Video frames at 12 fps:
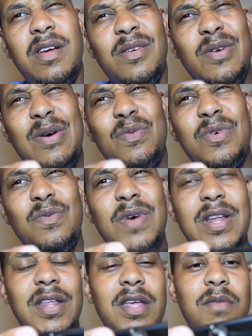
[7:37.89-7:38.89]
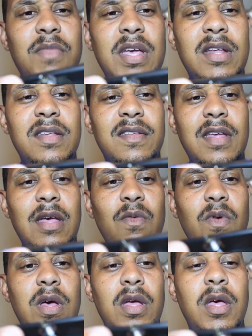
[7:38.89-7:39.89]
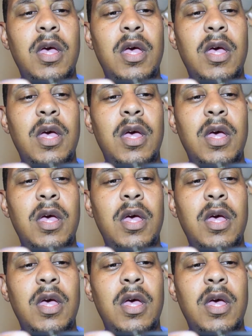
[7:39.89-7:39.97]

I wonder why they didn't make it the same way.